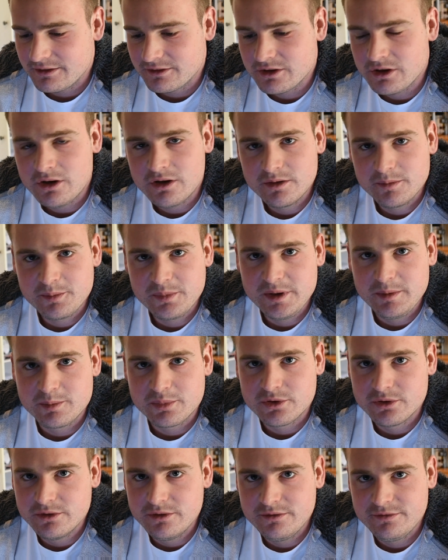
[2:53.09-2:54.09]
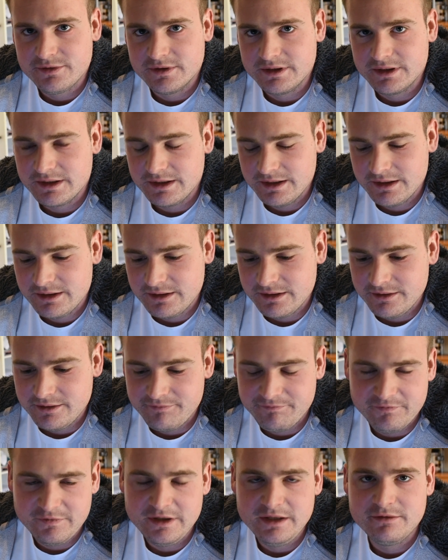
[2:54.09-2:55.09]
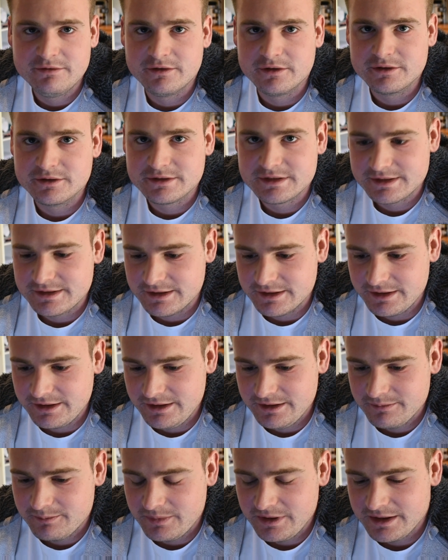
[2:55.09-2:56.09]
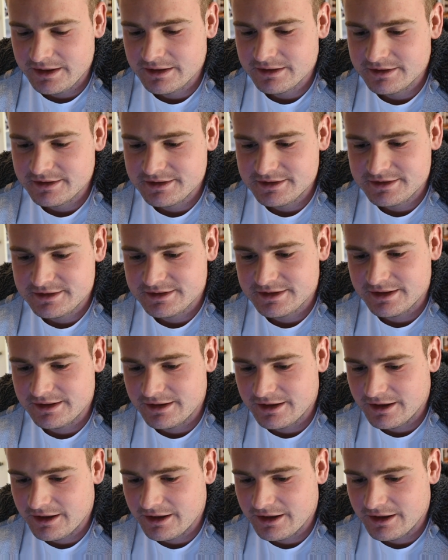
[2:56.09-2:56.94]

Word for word: can't be proven in an in vivo study because,